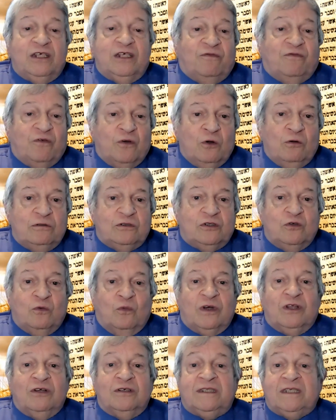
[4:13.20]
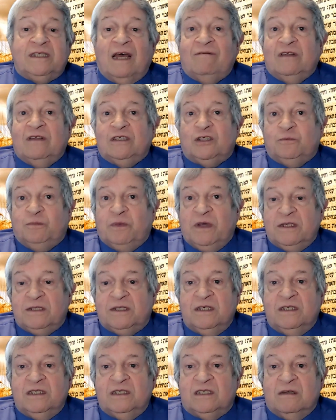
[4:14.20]
These fruits were the seven
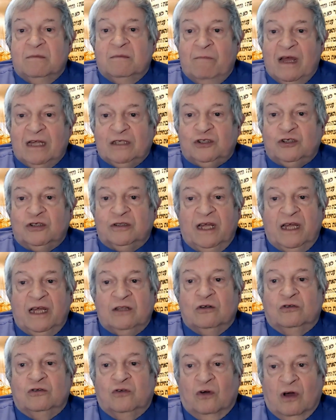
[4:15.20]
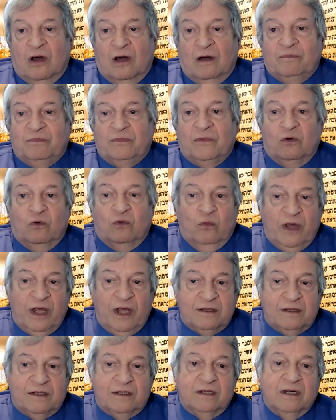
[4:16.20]
species mentioned in the Torah
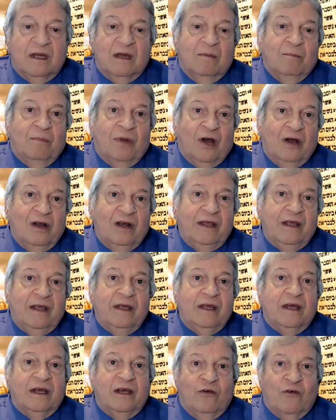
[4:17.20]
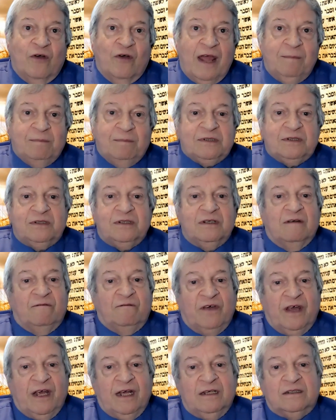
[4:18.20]
wheat, barley, grapes,
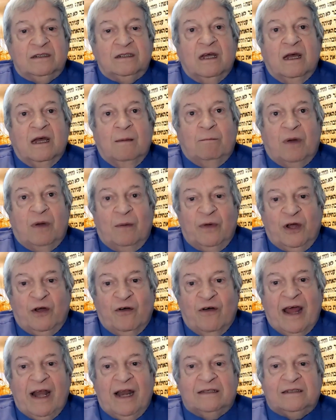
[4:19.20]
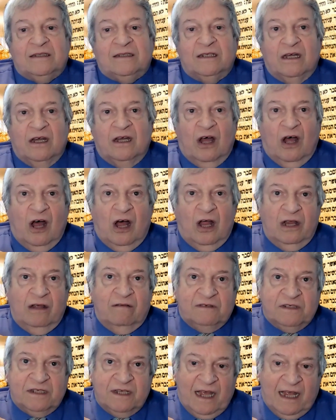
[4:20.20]
figs, pomegranates,
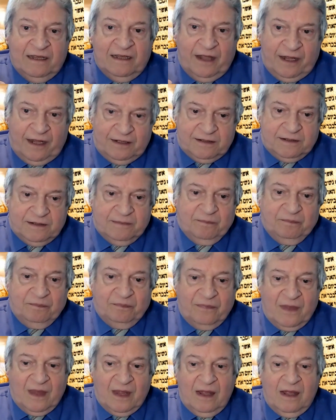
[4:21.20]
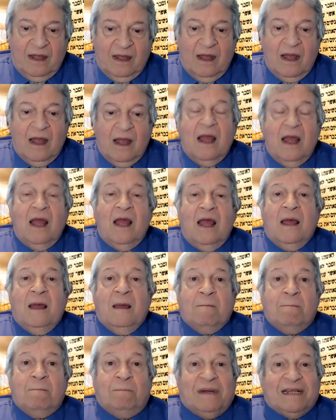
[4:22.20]
olives, and dates.
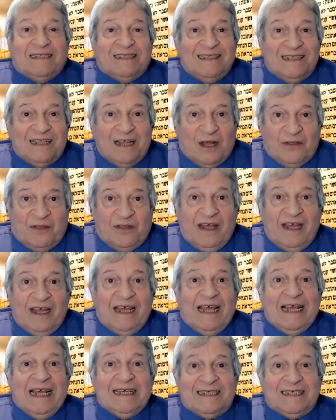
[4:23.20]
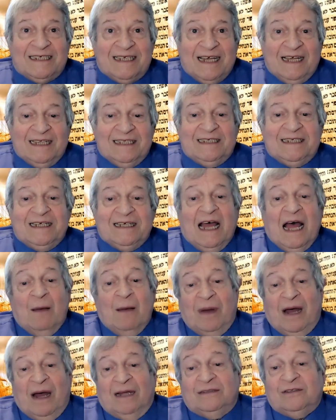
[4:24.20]
But nothing is said
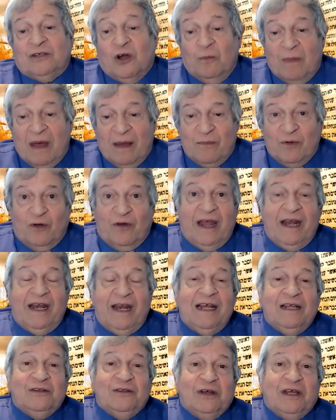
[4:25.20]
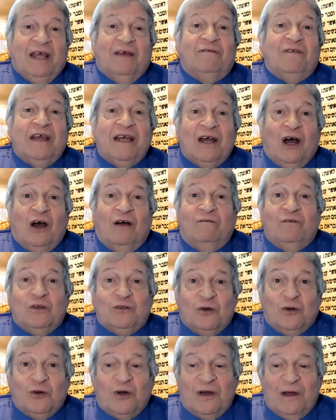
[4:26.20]
about commemorating the giving of
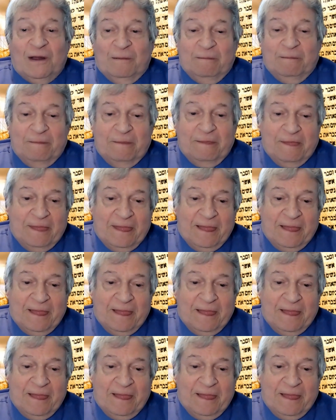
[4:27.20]
the Torah.